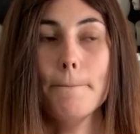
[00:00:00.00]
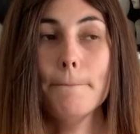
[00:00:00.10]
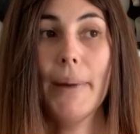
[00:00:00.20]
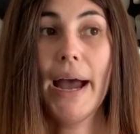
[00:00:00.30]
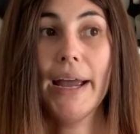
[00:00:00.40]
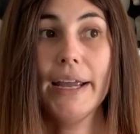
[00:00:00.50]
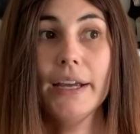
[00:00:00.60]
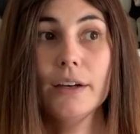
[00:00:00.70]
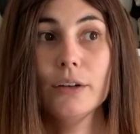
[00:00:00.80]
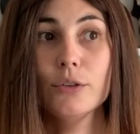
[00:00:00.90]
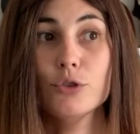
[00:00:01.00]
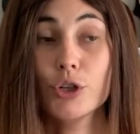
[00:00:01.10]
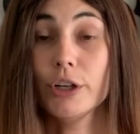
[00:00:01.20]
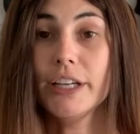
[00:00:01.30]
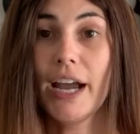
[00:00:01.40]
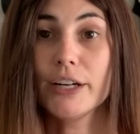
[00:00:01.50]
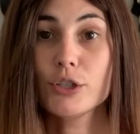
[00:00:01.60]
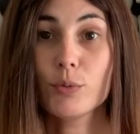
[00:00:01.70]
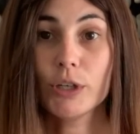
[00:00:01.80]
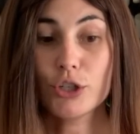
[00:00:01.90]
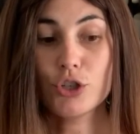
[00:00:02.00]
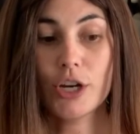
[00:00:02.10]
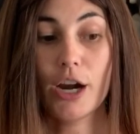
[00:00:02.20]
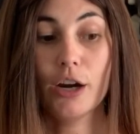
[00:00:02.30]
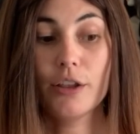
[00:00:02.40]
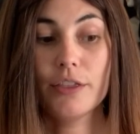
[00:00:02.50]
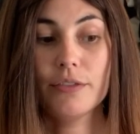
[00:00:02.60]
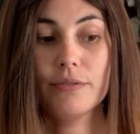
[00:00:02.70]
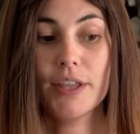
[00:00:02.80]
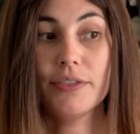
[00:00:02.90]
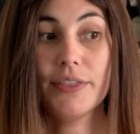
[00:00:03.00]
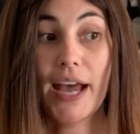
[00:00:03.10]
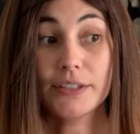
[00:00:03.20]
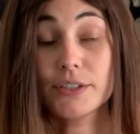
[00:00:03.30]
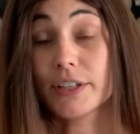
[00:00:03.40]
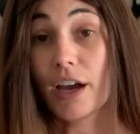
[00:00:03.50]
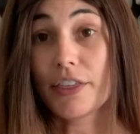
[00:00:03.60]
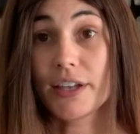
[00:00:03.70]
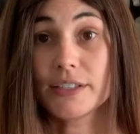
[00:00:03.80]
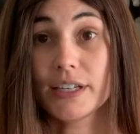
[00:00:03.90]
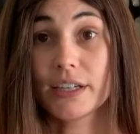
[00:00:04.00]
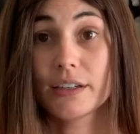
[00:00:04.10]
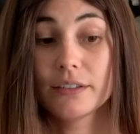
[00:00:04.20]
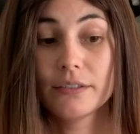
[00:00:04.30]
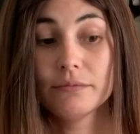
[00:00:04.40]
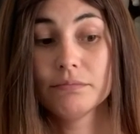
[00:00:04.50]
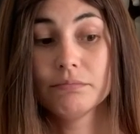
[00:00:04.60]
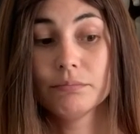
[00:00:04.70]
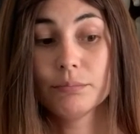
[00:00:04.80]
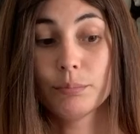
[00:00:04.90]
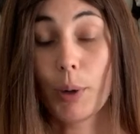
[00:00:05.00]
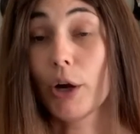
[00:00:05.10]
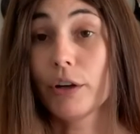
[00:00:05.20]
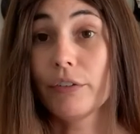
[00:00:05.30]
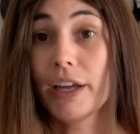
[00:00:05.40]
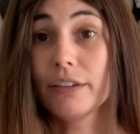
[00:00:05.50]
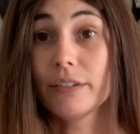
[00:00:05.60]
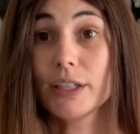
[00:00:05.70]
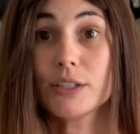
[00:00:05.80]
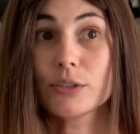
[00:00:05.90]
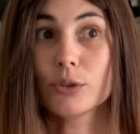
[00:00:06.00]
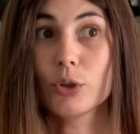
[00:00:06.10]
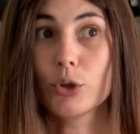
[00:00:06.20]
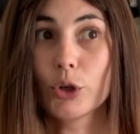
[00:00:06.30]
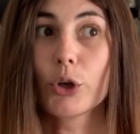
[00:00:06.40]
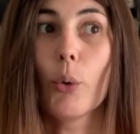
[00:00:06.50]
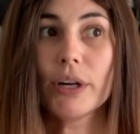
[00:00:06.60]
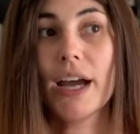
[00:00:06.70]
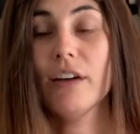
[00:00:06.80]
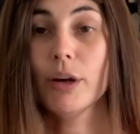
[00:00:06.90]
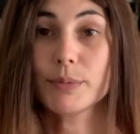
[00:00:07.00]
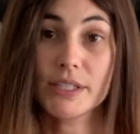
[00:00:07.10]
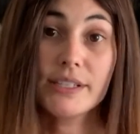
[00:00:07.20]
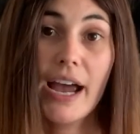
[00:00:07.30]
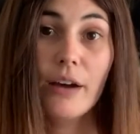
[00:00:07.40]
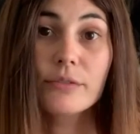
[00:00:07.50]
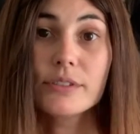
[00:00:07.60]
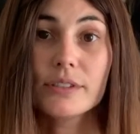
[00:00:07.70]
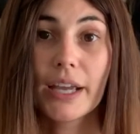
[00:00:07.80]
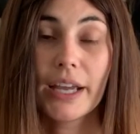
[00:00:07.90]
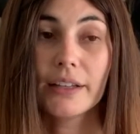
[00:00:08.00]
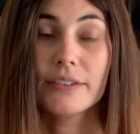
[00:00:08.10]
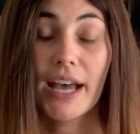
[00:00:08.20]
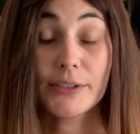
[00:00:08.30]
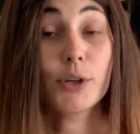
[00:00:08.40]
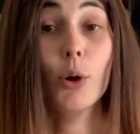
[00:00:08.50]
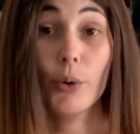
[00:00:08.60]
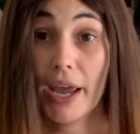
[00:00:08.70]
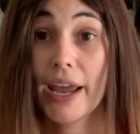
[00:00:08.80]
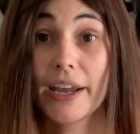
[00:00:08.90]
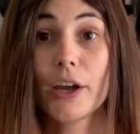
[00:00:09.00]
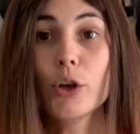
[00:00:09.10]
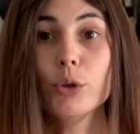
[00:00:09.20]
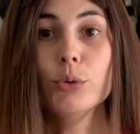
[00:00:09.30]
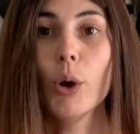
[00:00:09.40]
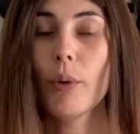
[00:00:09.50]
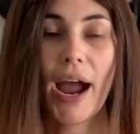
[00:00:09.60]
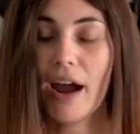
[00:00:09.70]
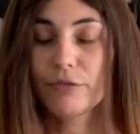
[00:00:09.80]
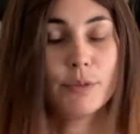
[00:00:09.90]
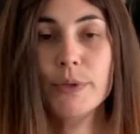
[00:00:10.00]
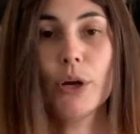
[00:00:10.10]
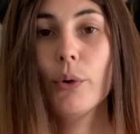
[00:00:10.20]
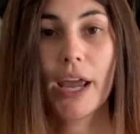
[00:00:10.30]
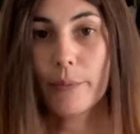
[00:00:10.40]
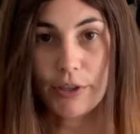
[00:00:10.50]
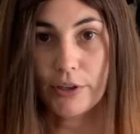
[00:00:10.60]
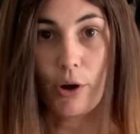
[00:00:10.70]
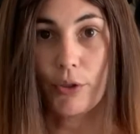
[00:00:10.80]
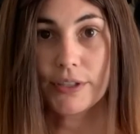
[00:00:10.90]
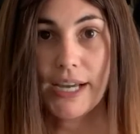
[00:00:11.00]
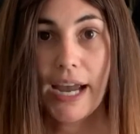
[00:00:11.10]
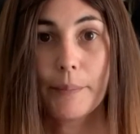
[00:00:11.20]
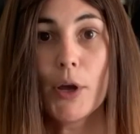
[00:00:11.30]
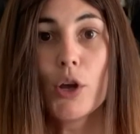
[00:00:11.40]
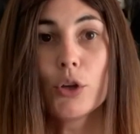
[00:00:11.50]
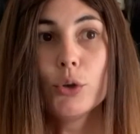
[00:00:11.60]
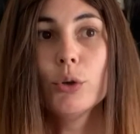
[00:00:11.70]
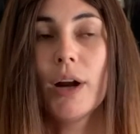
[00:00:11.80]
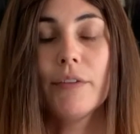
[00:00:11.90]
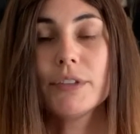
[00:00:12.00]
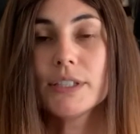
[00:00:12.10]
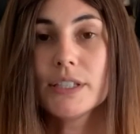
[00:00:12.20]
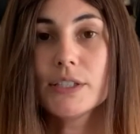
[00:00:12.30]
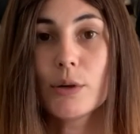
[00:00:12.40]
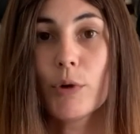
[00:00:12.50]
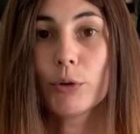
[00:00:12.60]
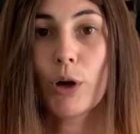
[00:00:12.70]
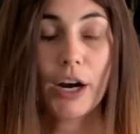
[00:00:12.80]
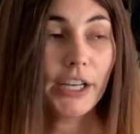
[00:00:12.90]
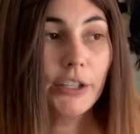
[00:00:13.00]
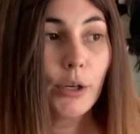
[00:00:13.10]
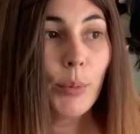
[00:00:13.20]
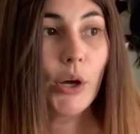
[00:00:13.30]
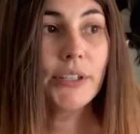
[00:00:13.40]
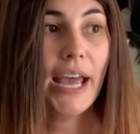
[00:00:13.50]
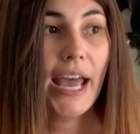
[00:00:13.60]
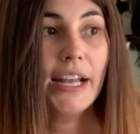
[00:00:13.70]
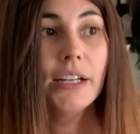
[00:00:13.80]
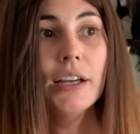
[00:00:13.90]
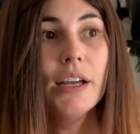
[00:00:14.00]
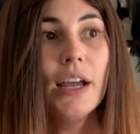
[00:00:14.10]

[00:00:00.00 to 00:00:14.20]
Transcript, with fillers: my journey, I just want to share that that's the authentic part of it. You're going to have ups and downs, and that's okay. You don't have to be okay with it all the time. You don't have to see someone rocking their bald head